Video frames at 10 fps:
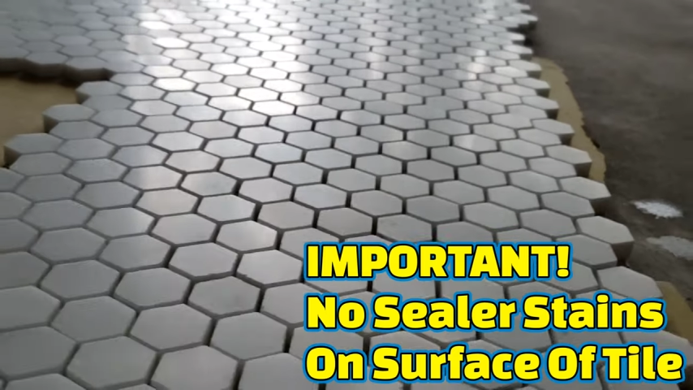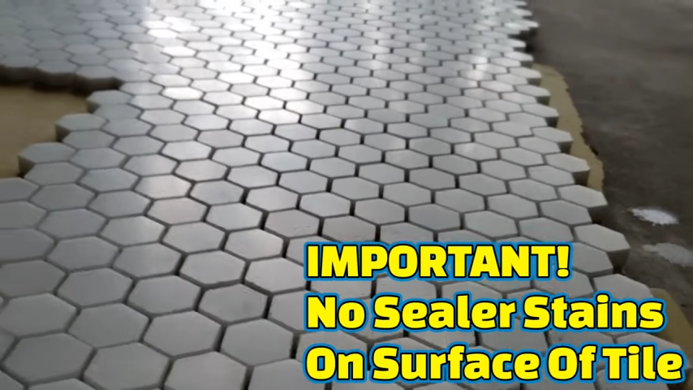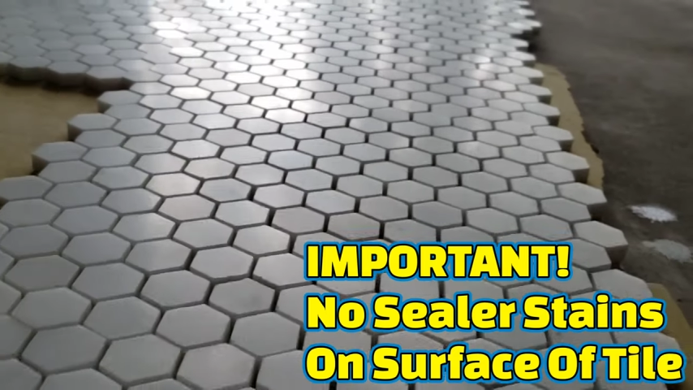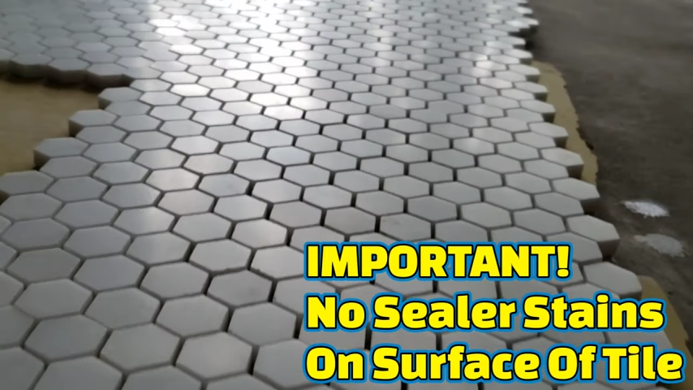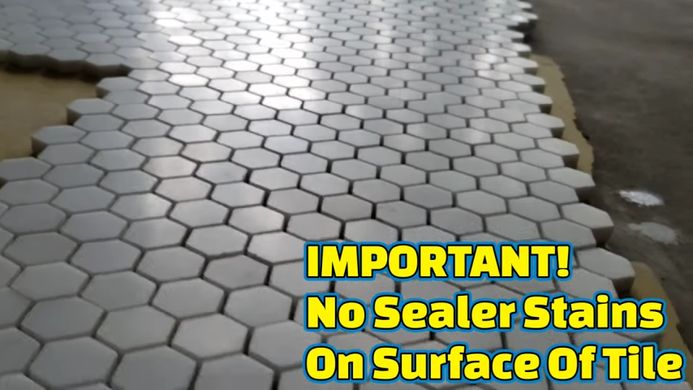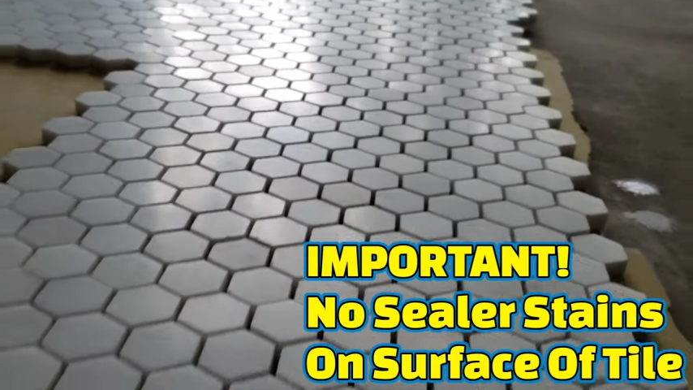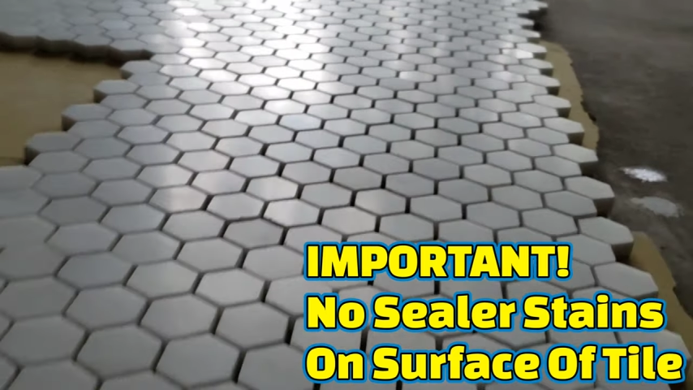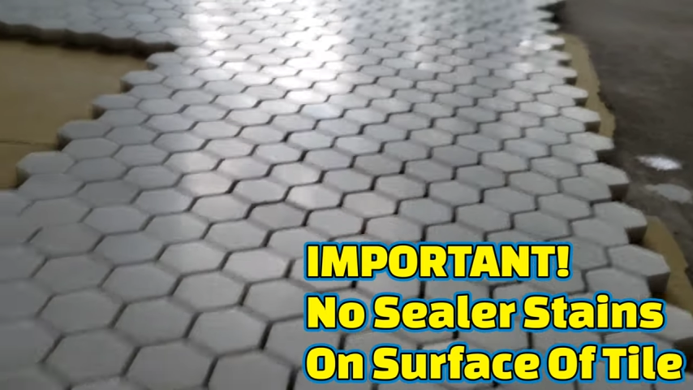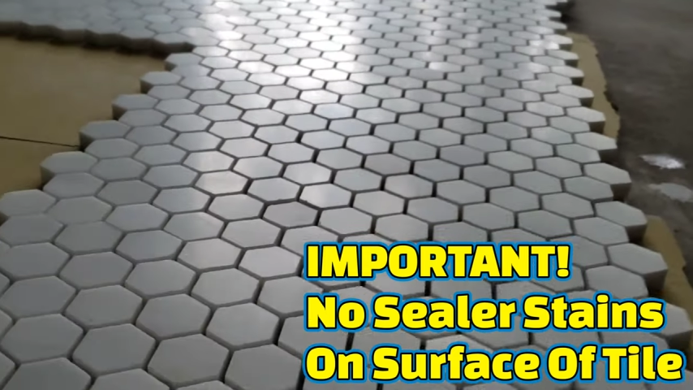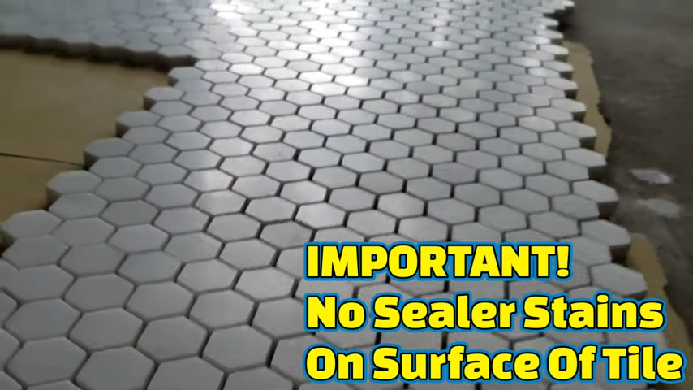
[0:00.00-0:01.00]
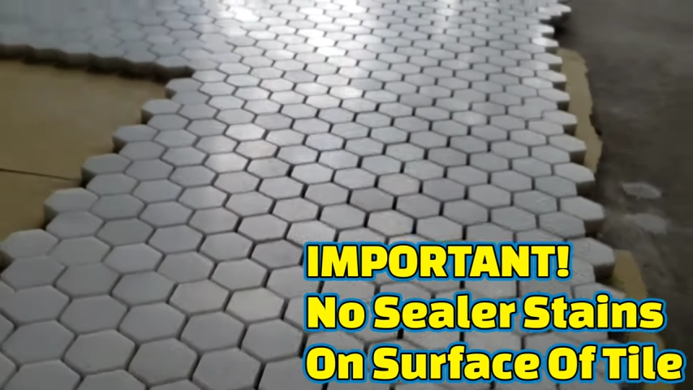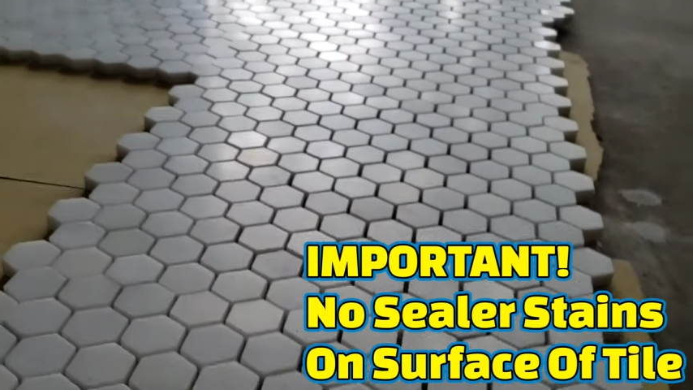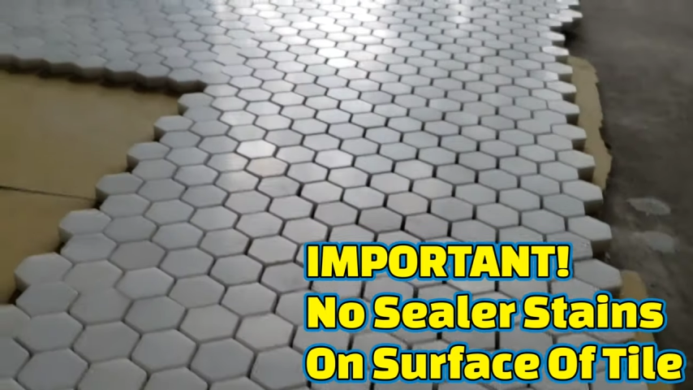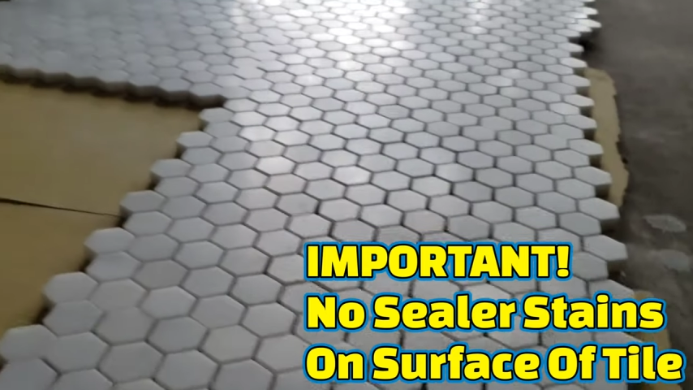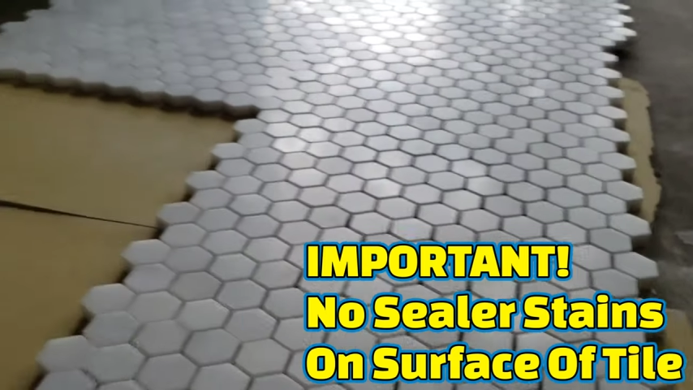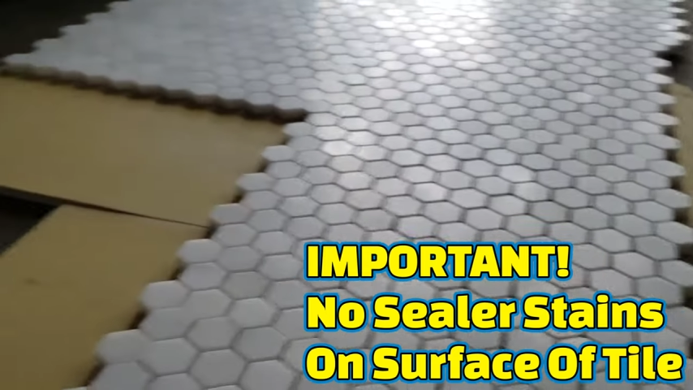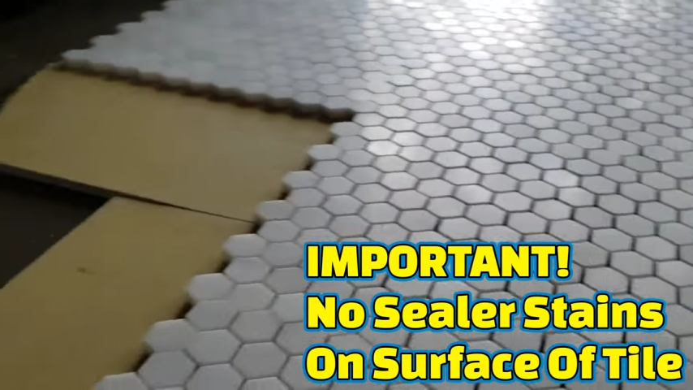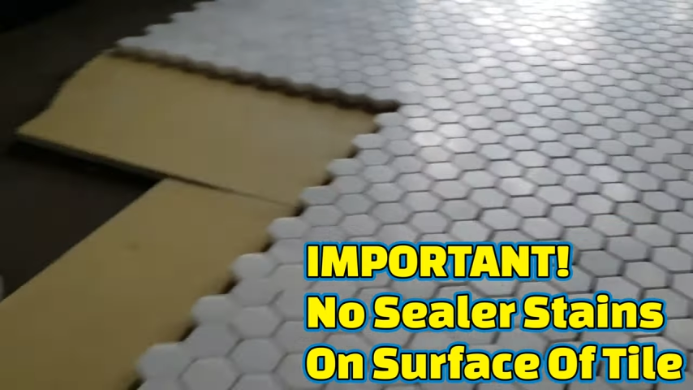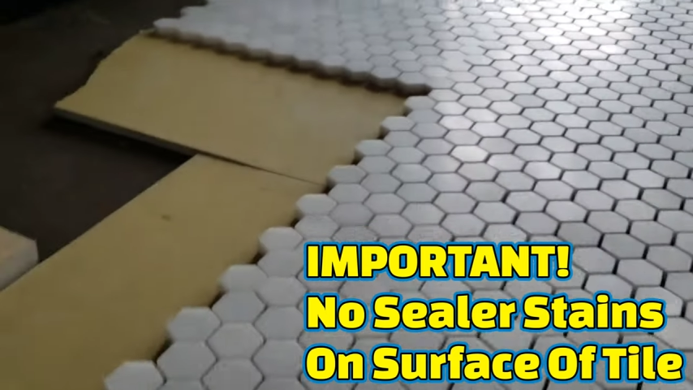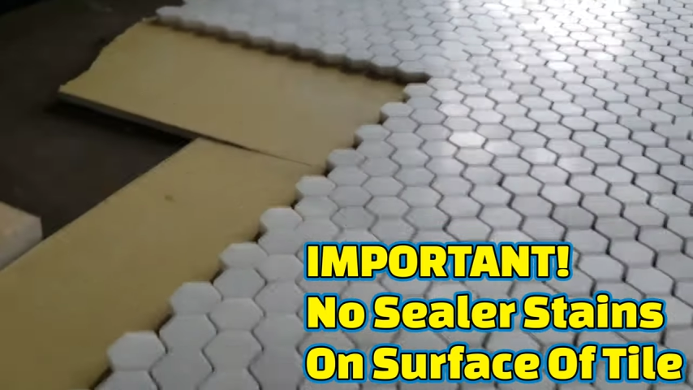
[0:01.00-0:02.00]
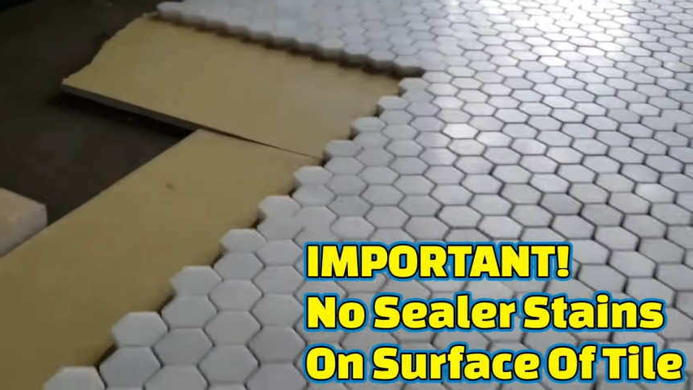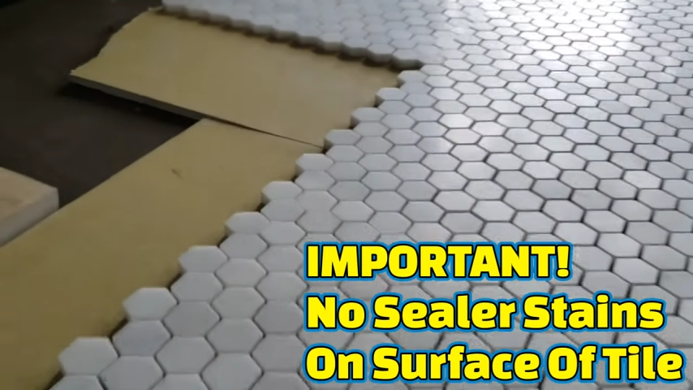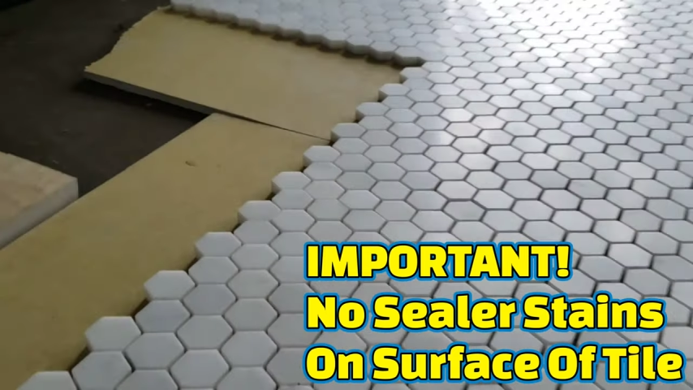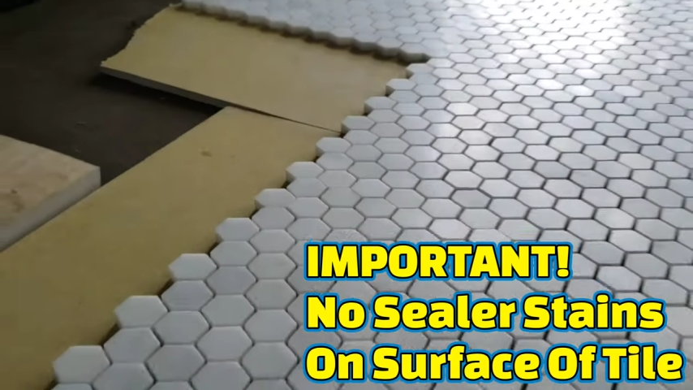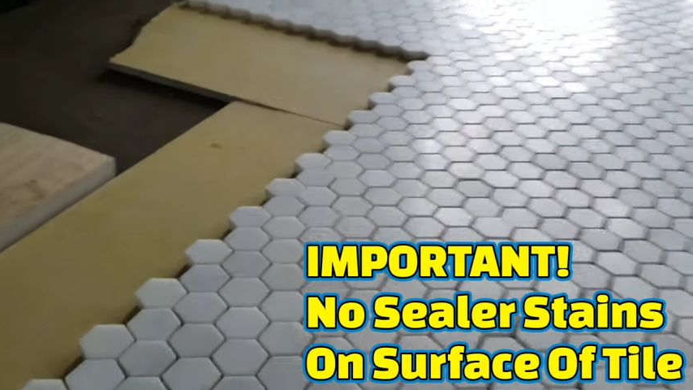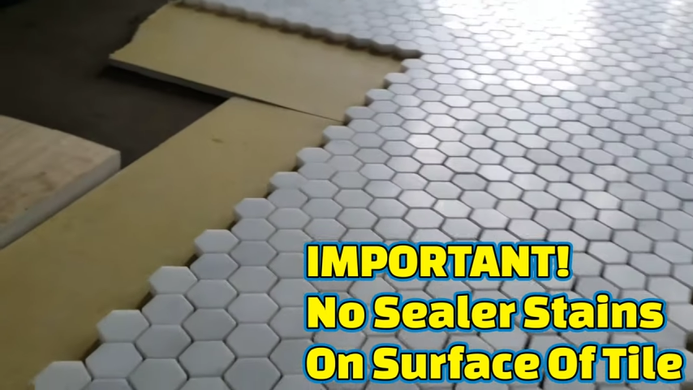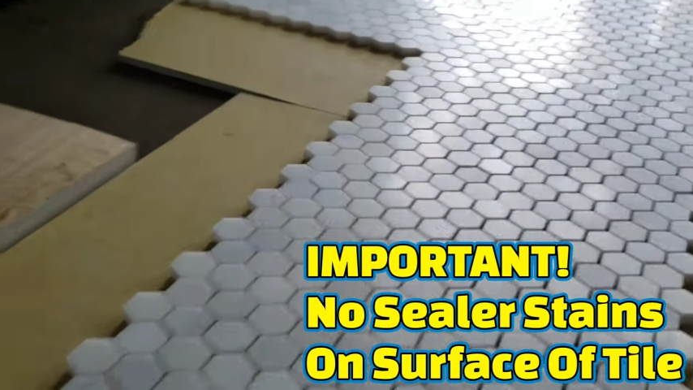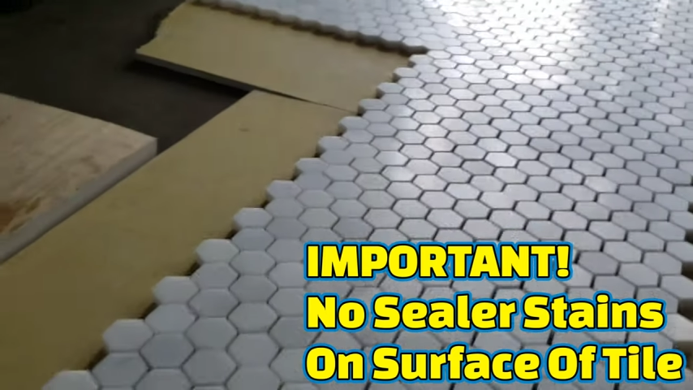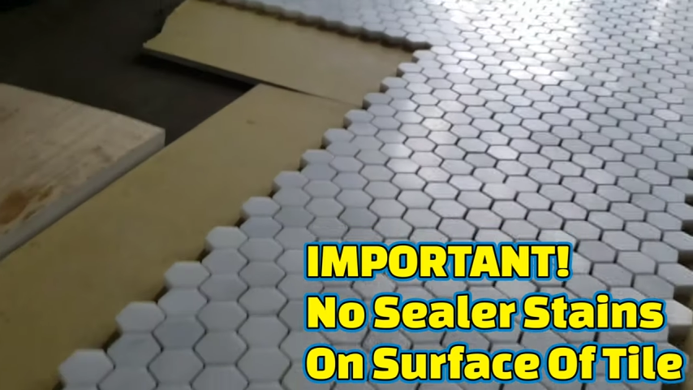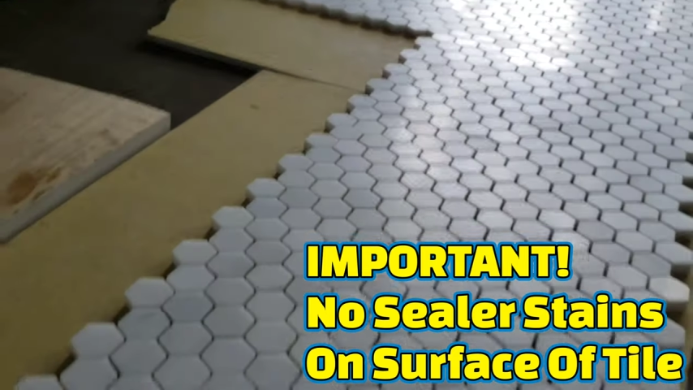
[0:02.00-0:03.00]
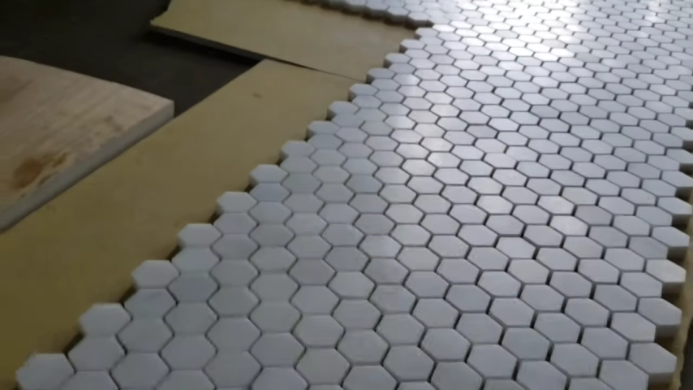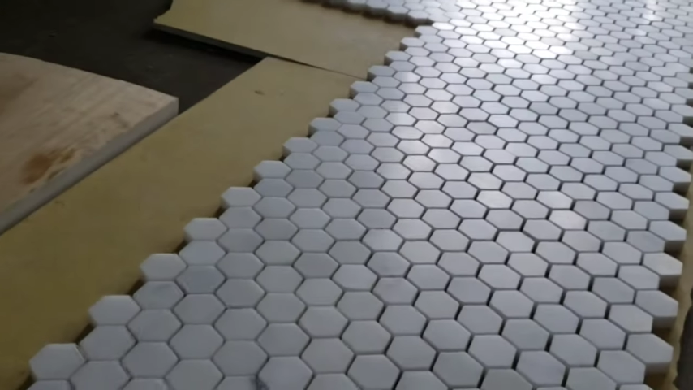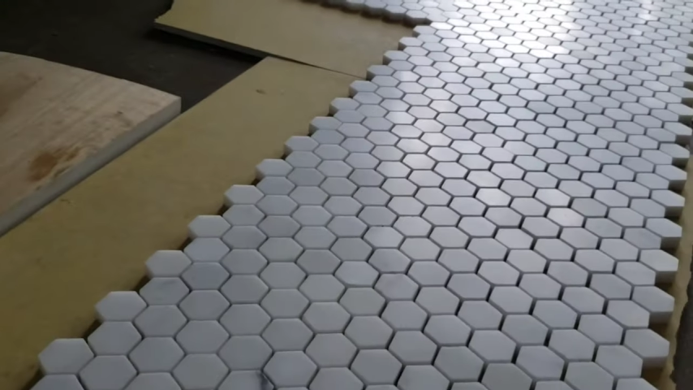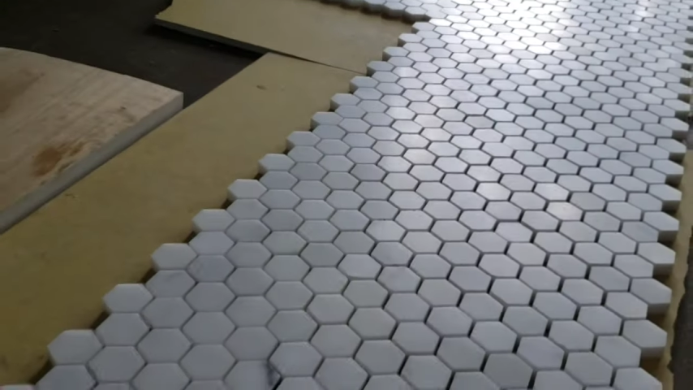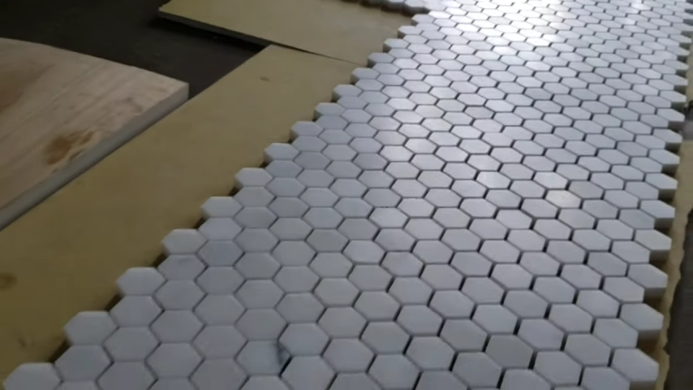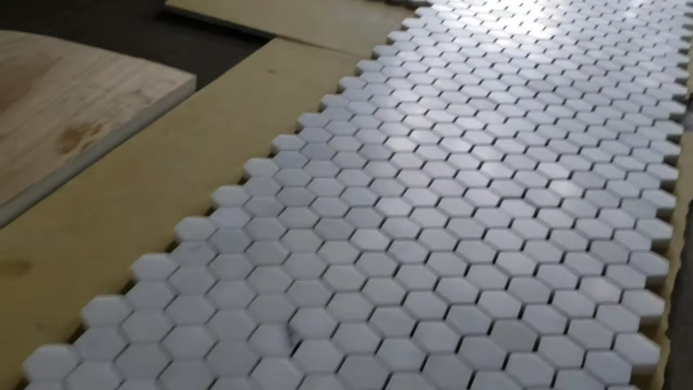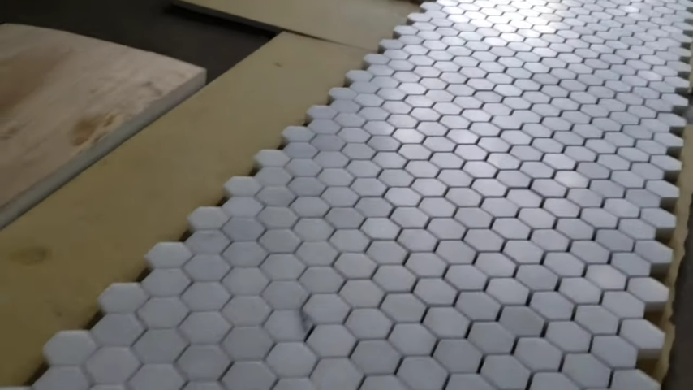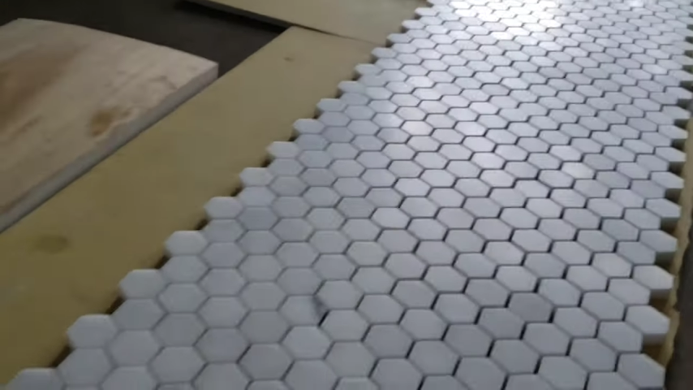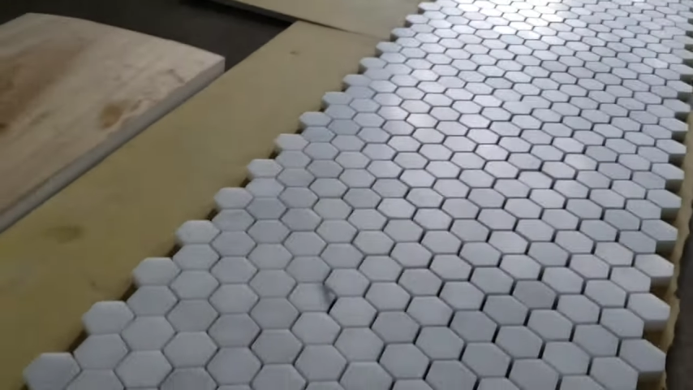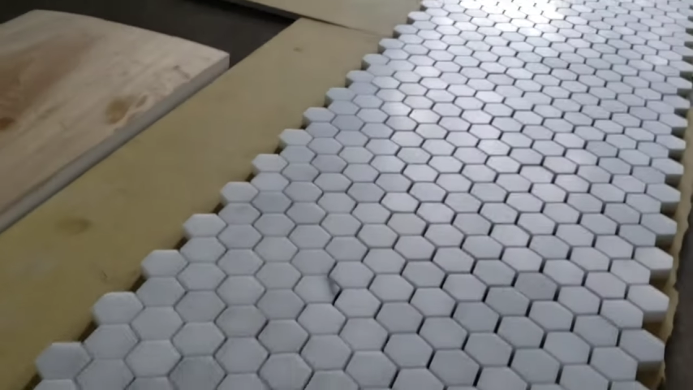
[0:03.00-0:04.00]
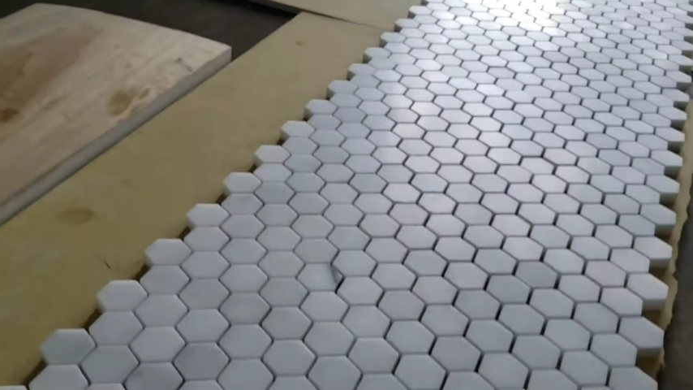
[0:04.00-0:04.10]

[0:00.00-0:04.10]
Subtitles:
[unreadable: no face in view]